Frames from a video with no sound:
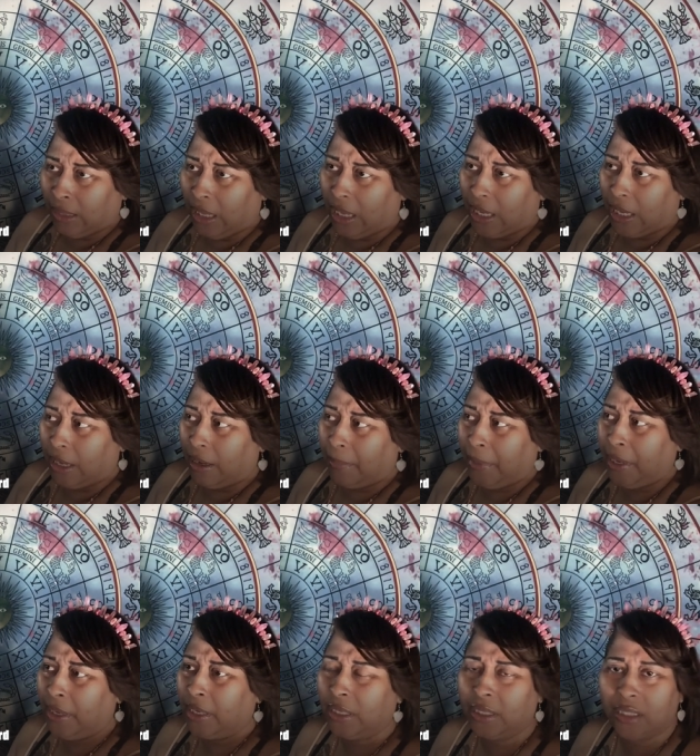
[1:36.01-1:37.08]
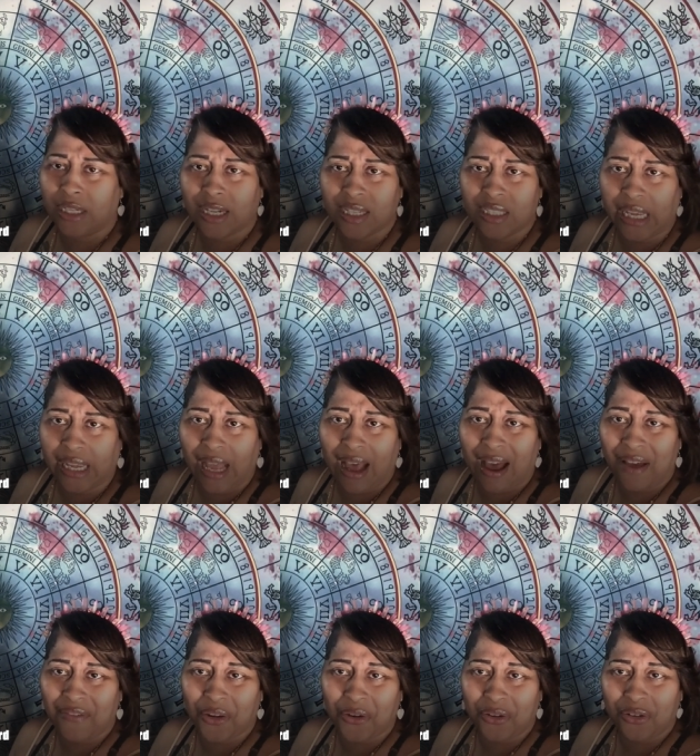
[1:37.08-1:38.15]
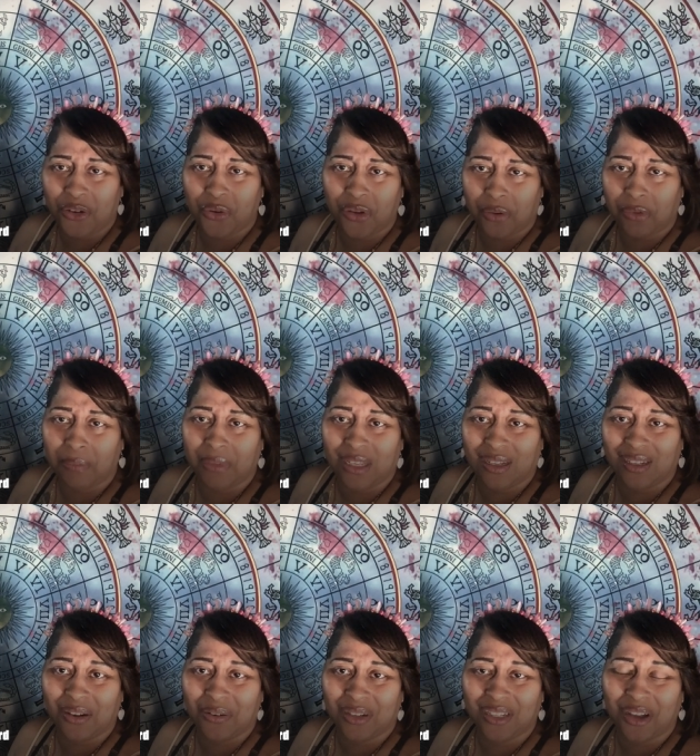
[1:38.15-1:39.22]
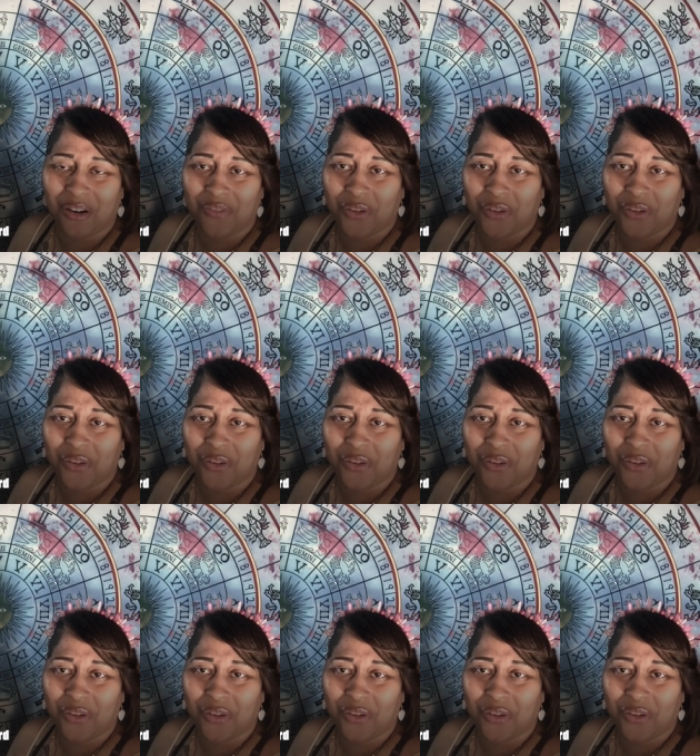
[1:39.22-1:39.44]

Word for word: Um, did I say hi? If you're new here with me, hello, hello.